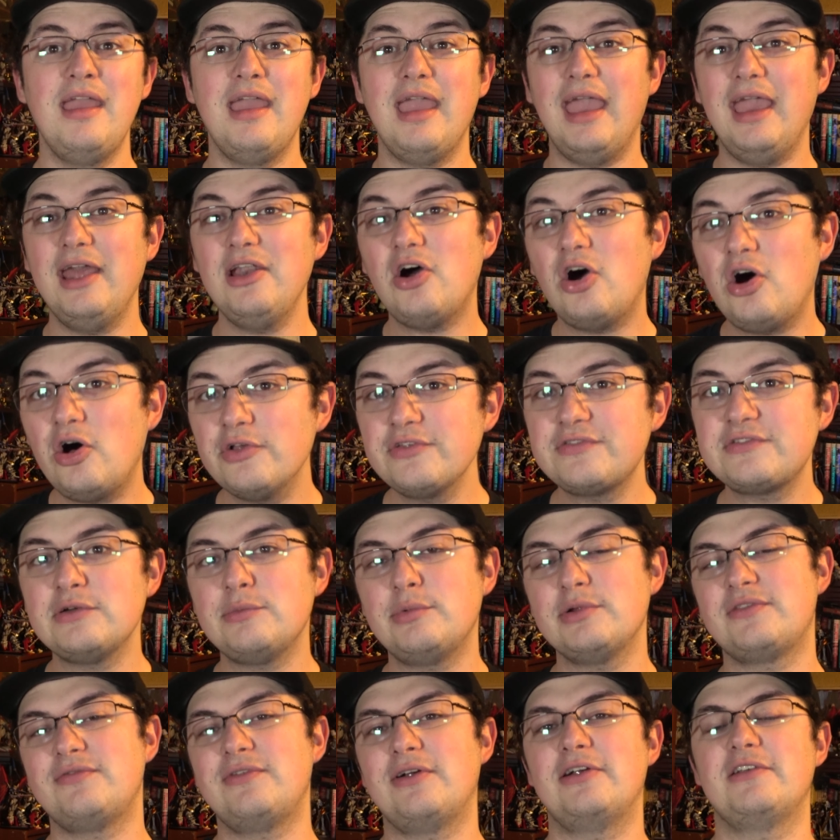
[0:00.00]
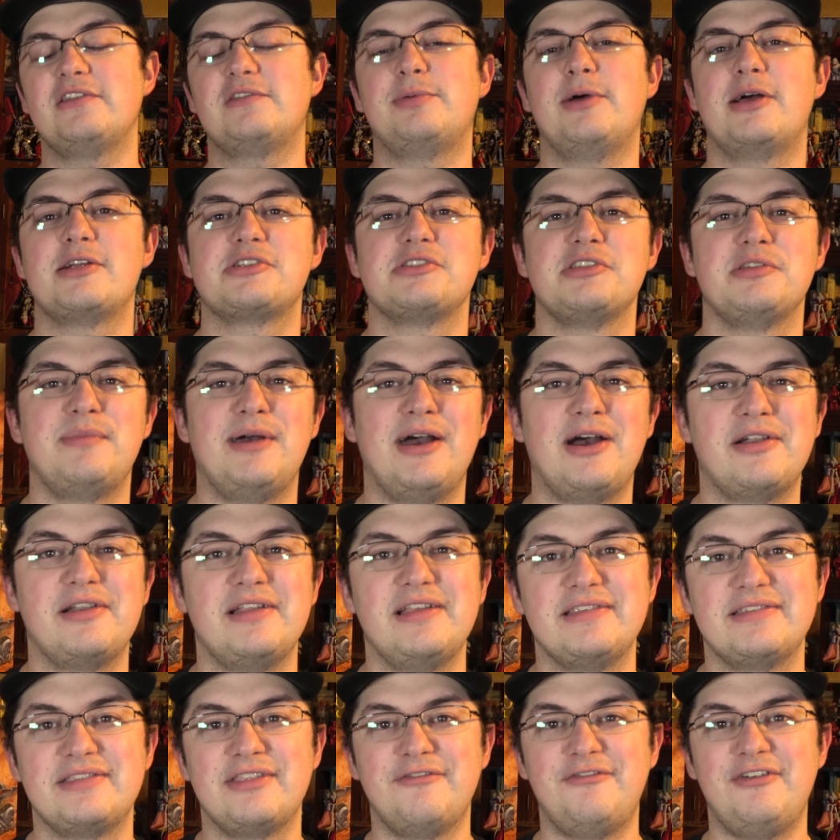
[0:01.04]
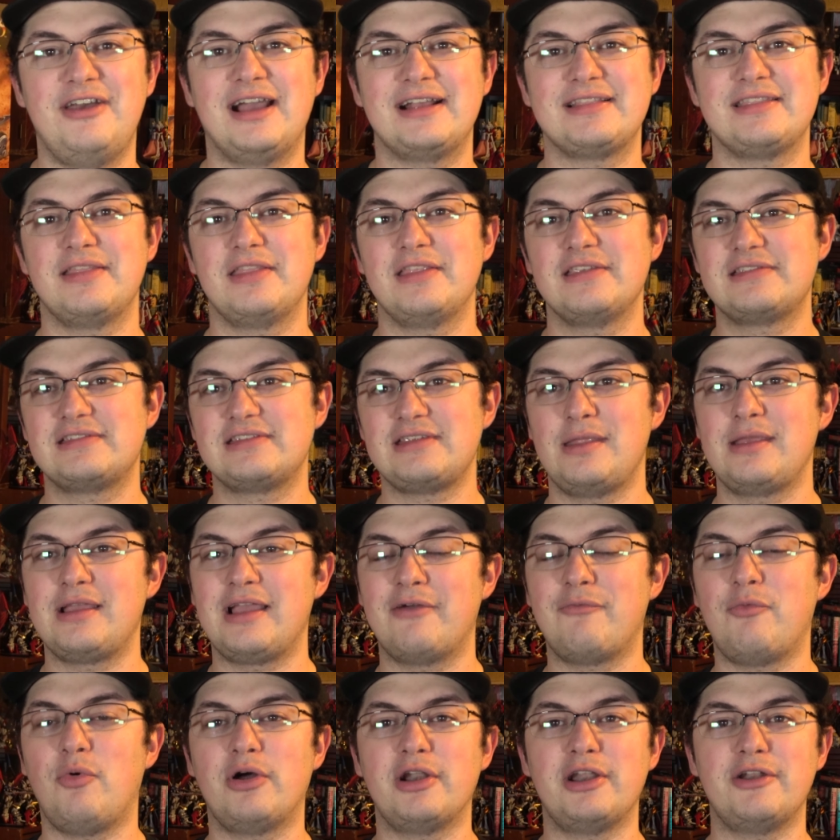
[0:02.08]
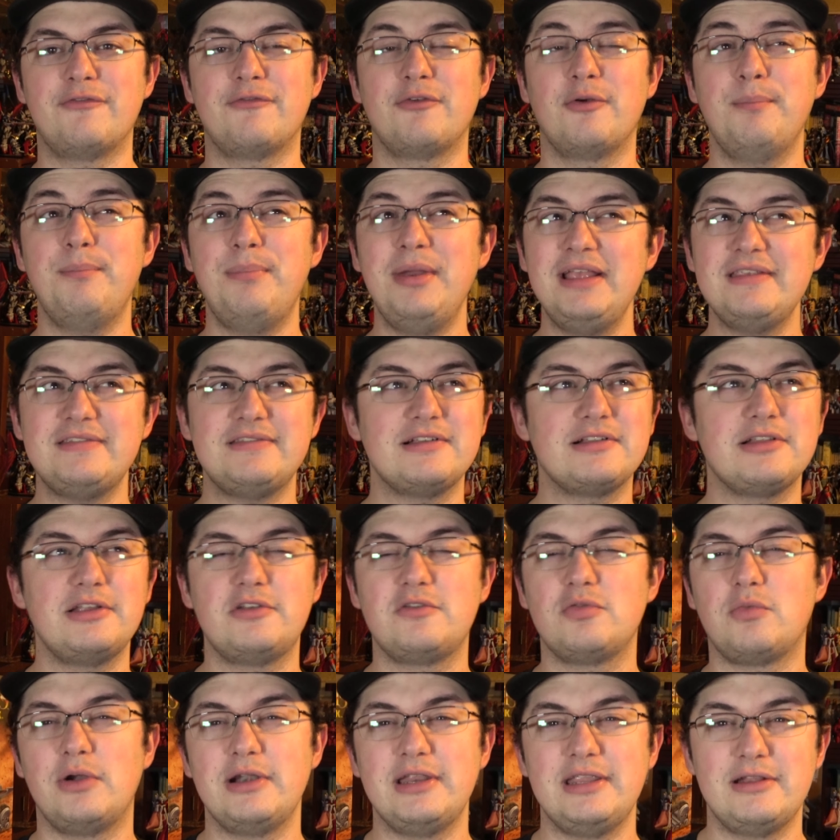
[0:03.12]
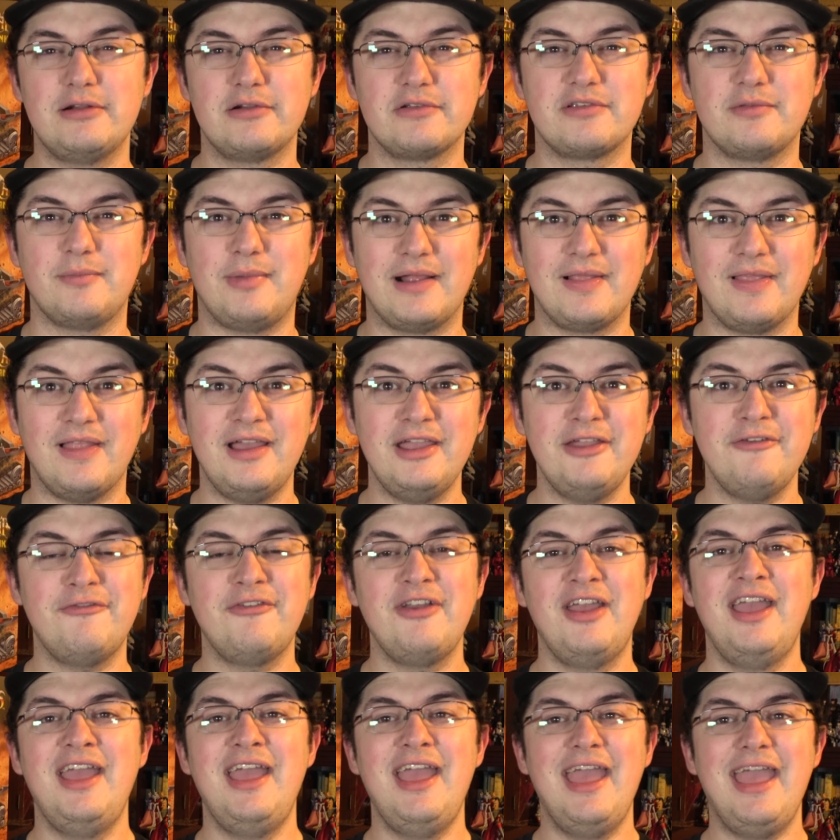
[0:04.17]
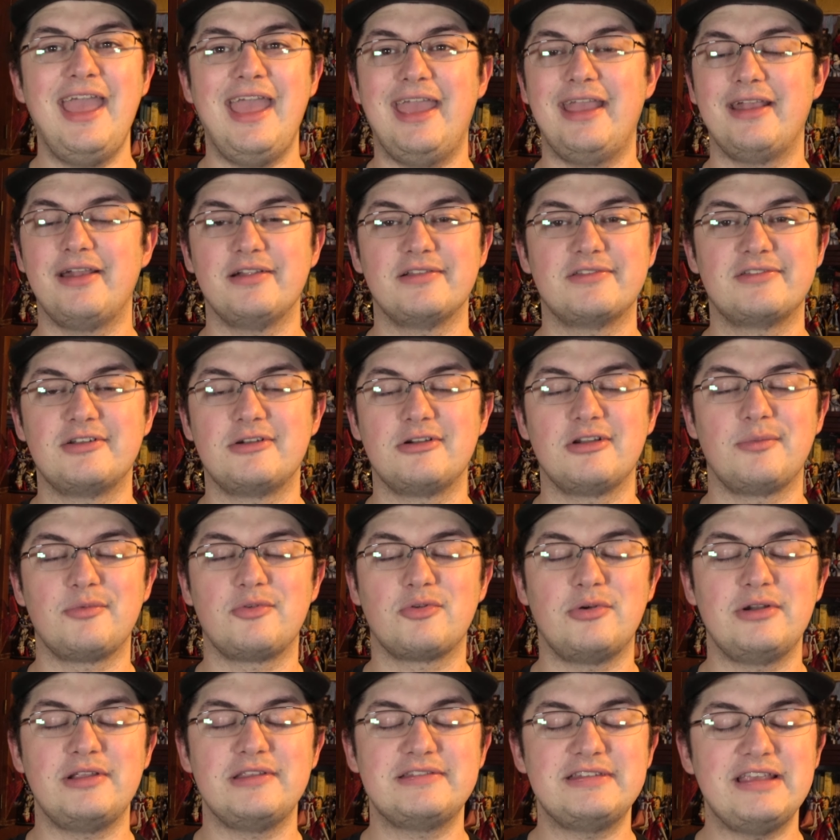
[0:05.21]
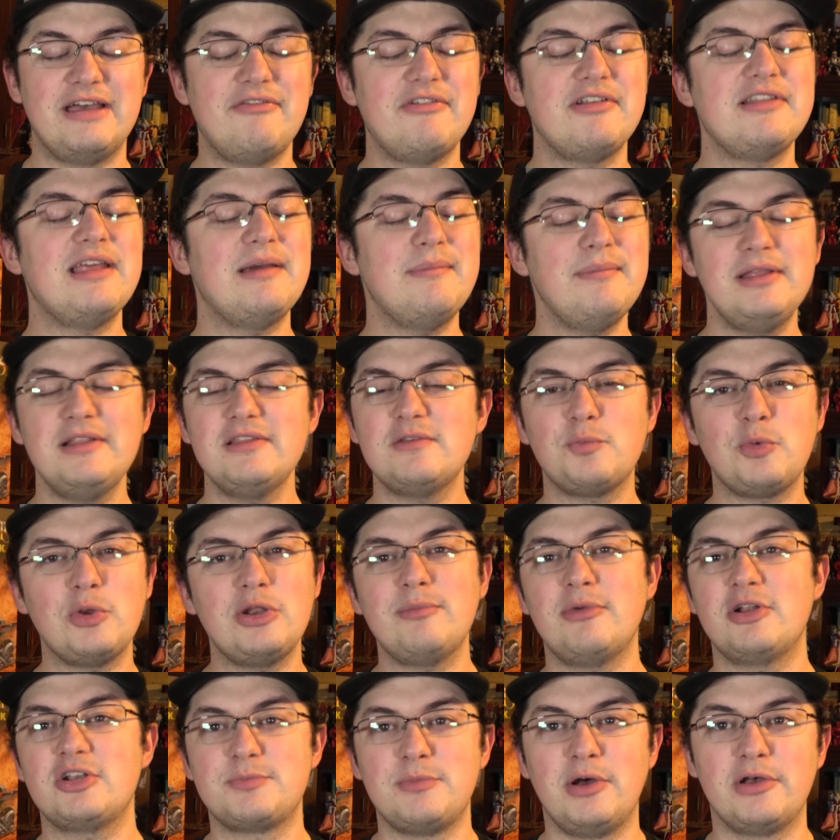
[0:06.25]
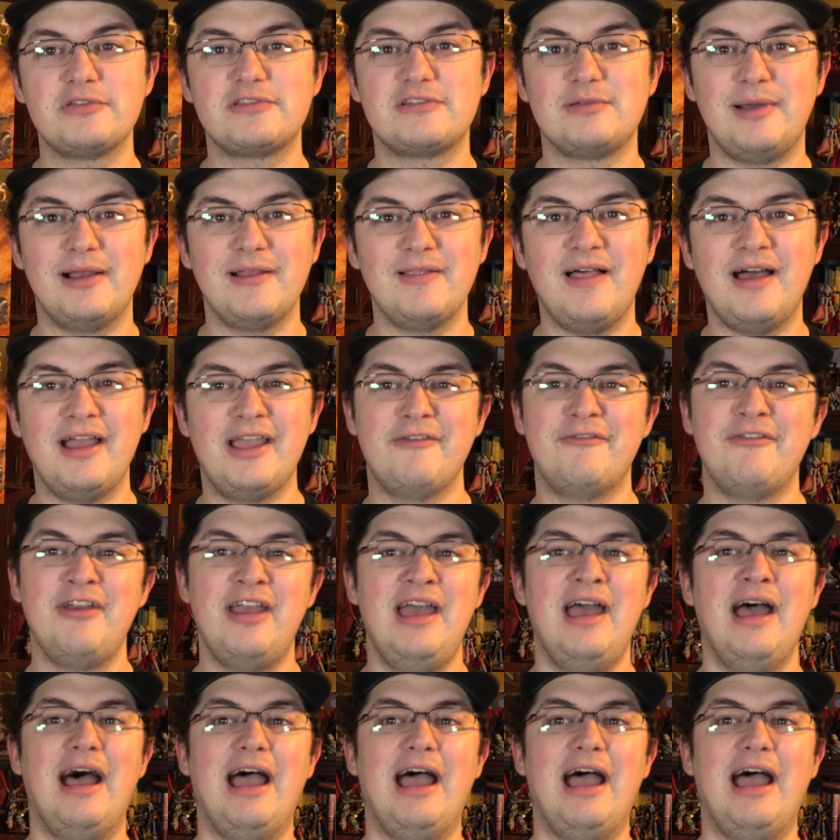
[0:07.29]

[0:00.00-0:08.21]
And also what's very special about it is the fact that this is something I've wanted for basically 20 years of my life, and considering I'm 27, that means pretty much most of my life.